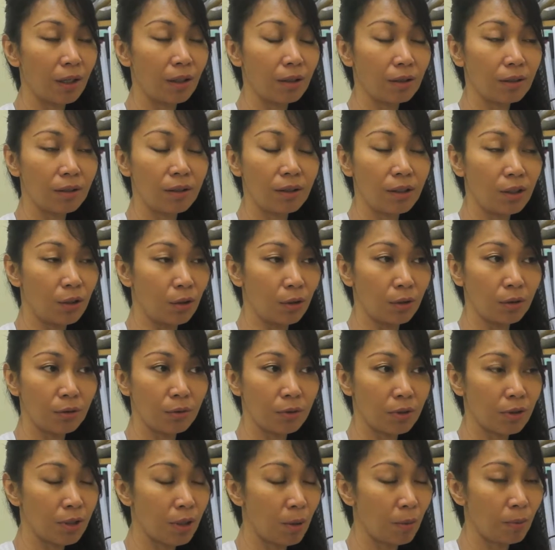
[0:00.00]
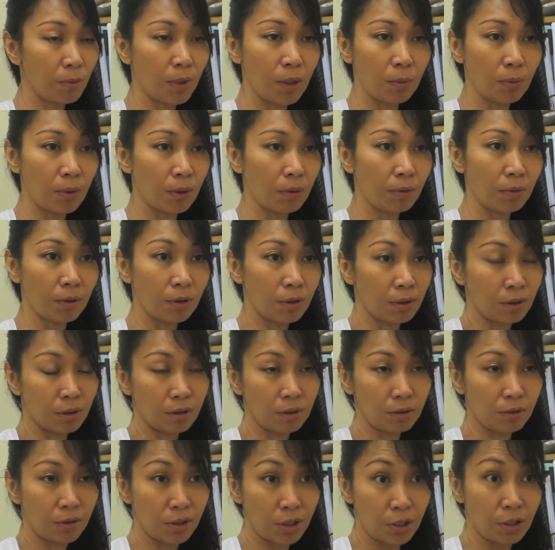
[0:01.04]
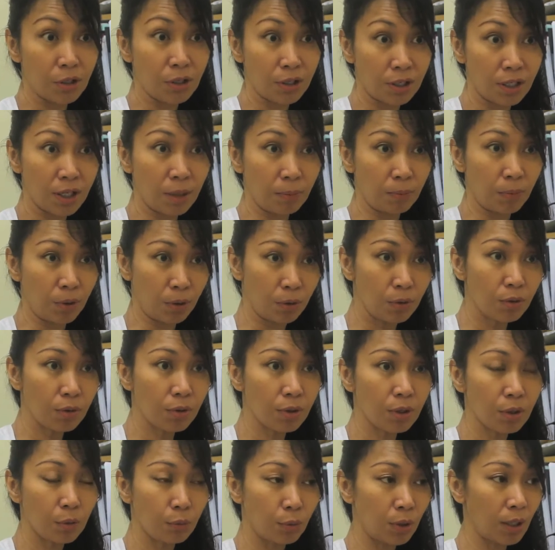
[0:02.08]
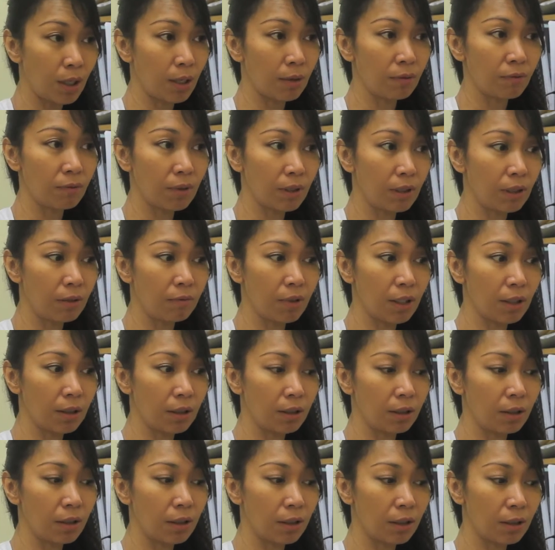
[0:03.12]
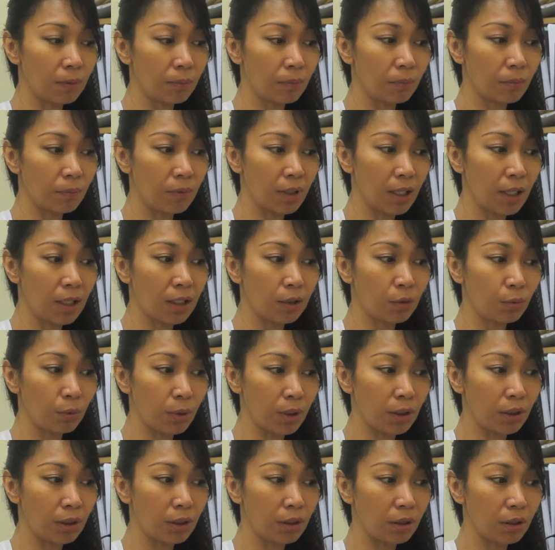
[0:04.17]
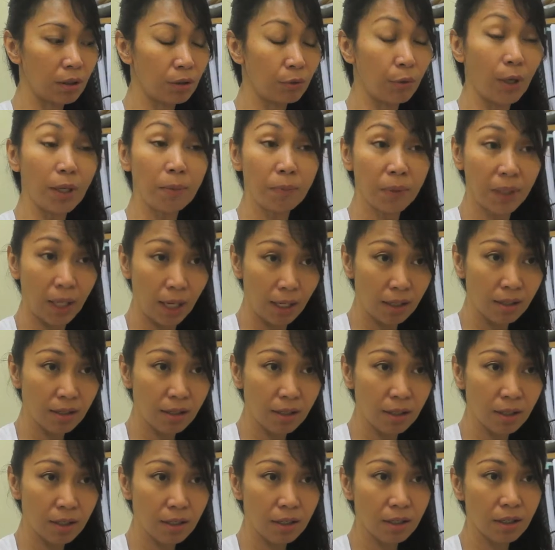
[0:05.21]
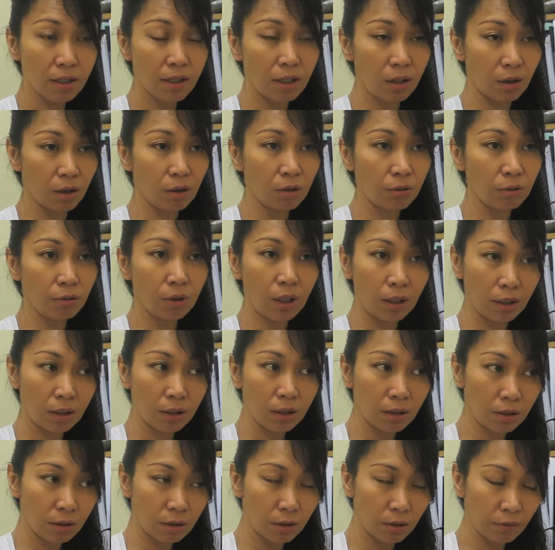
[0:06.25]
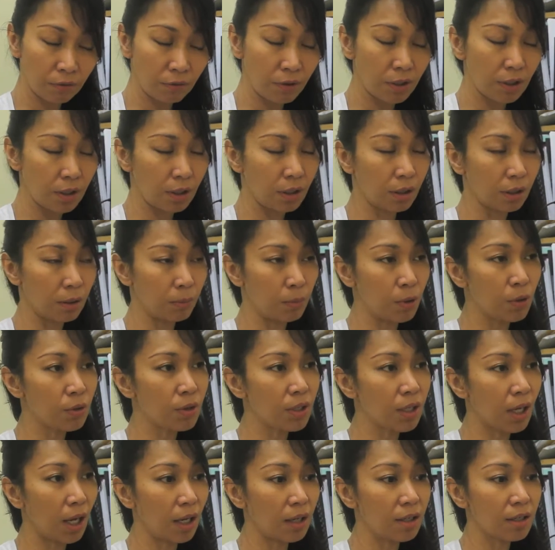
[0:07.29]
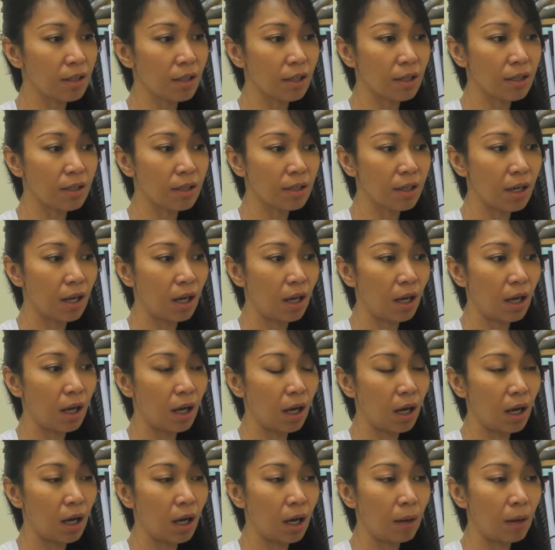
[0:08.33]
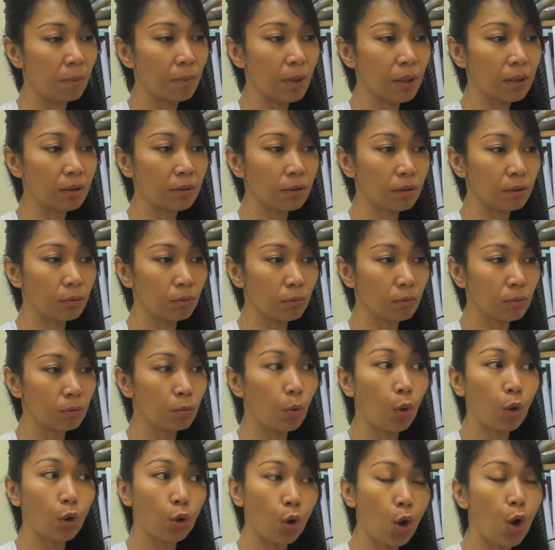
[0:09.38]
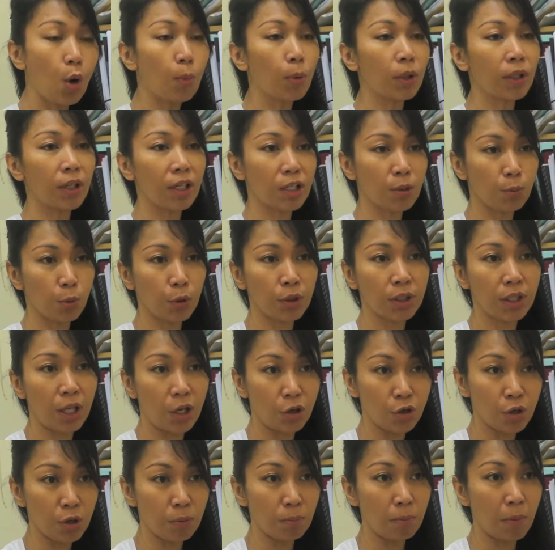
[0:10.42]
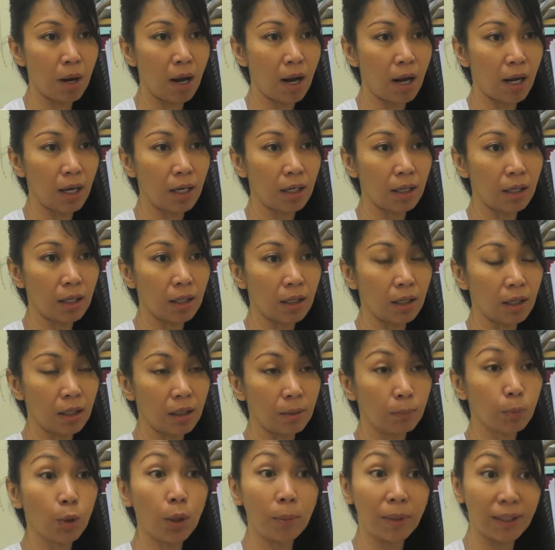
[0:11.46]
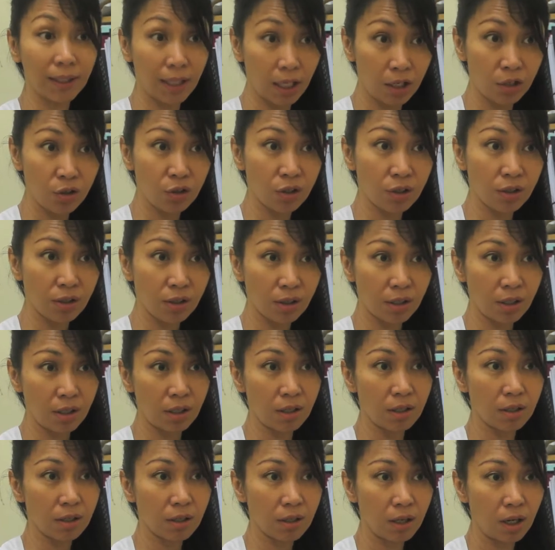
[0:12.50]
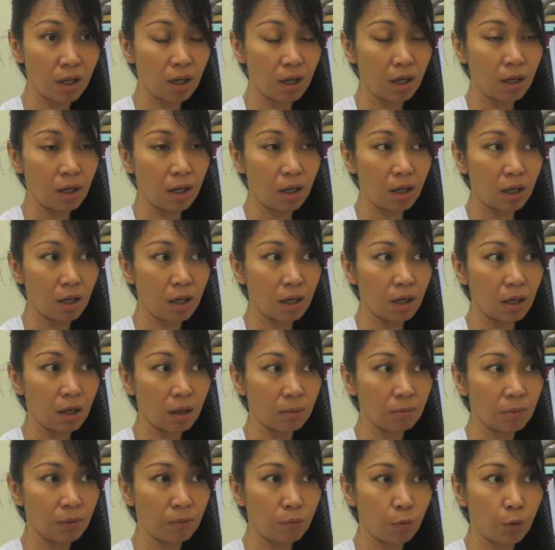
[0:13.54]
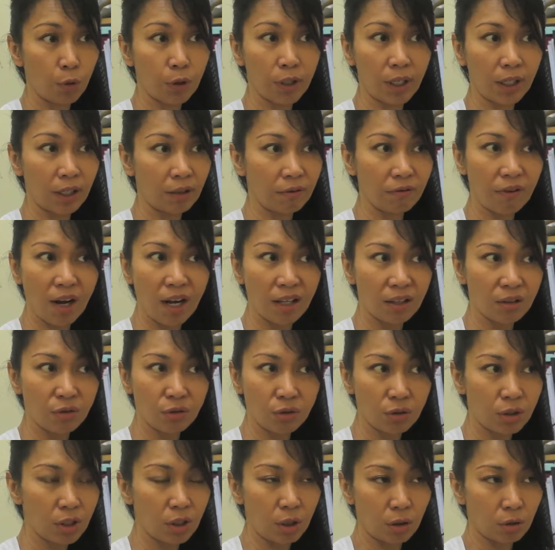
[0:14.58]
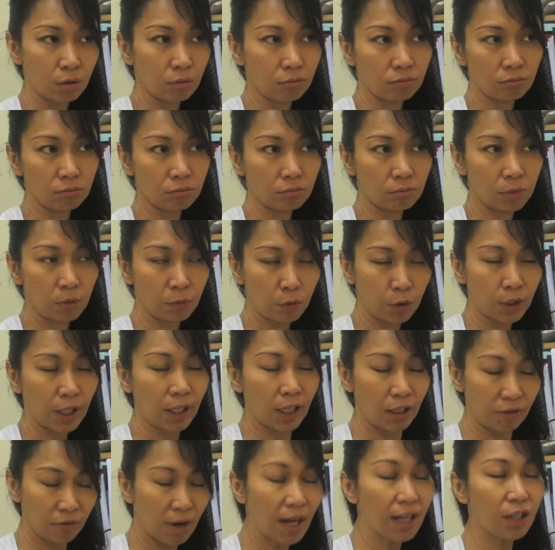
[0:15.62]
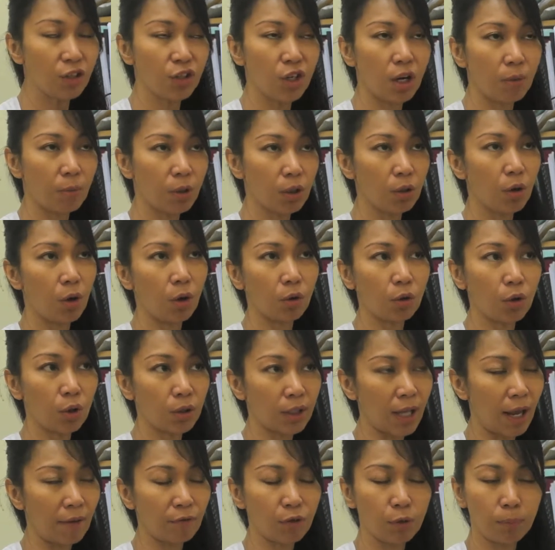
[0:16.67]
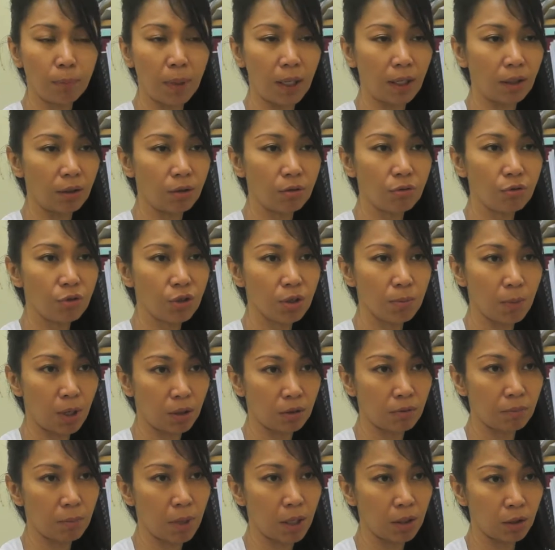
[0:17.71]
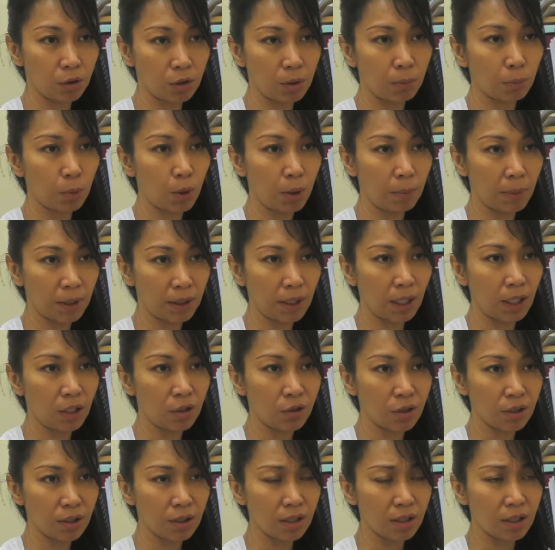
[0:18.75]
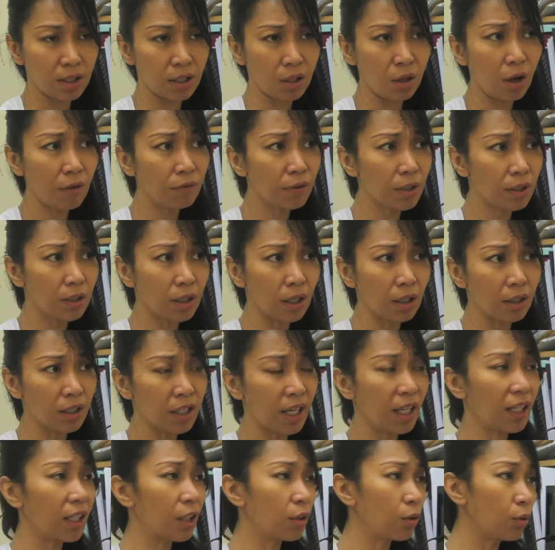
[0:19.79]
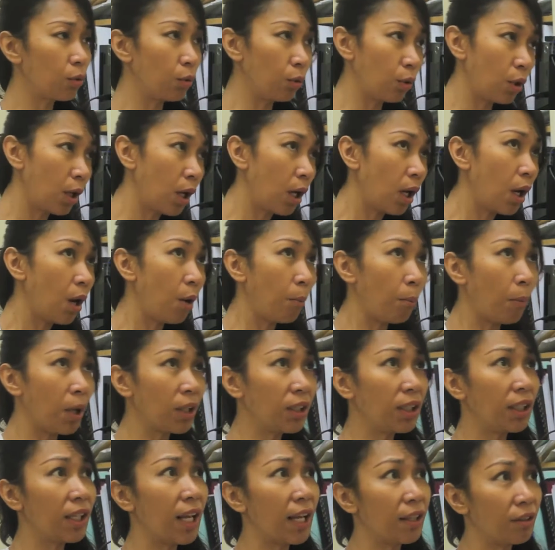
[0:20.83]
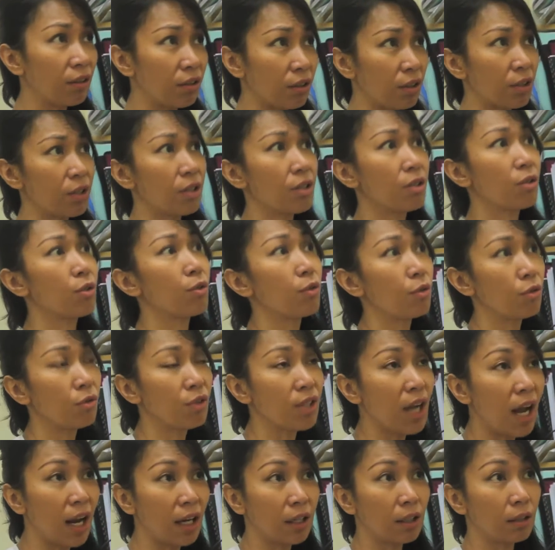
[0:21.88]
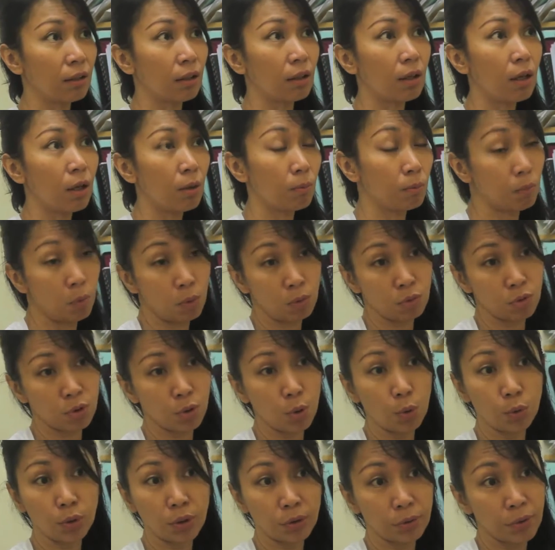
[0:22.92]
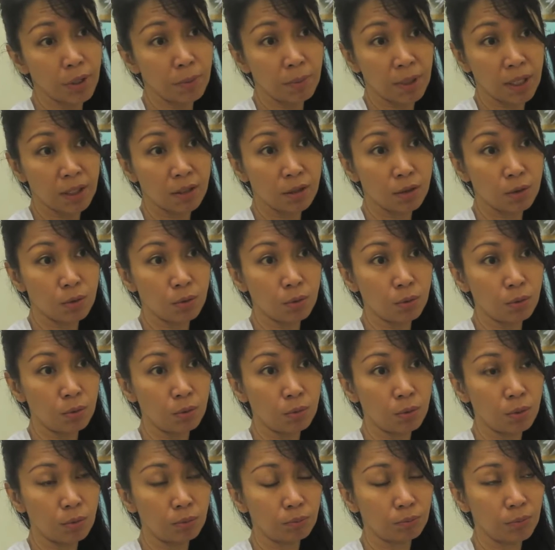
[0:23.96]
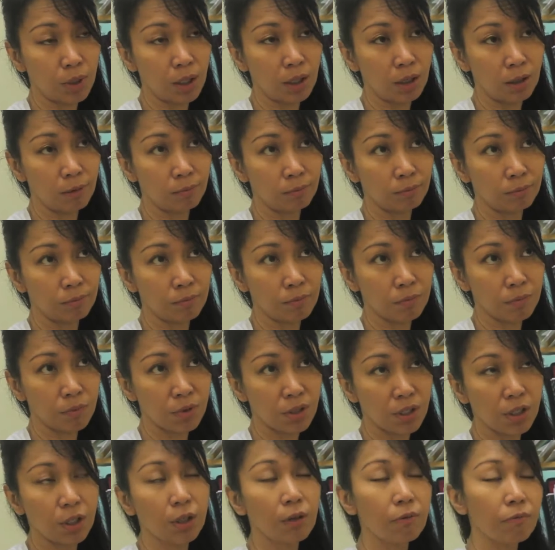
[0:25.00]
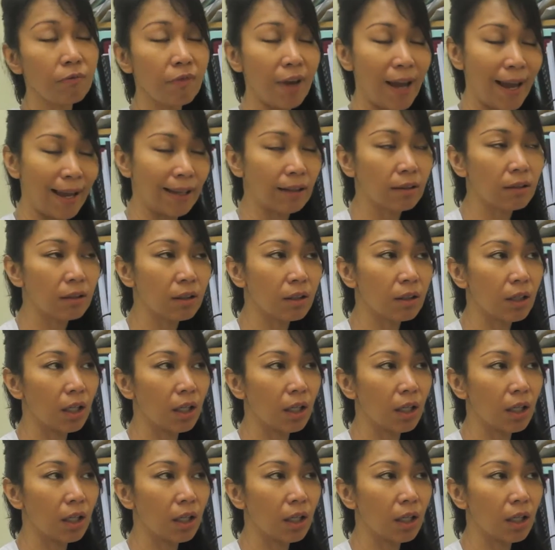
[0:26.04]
you know, some of them are, are seriously abused. We had even um, dealt with rape cases, you know, like physical abuse cases, uh, but more common are exploitation by uh, employment agencies. Uh, before they can find, you know, before they can find a job in Hong Kong, they have to pay a huge amount of money to employment agencies, and often they are taken to money lenders to sign bogus loan agreements to um, circumvent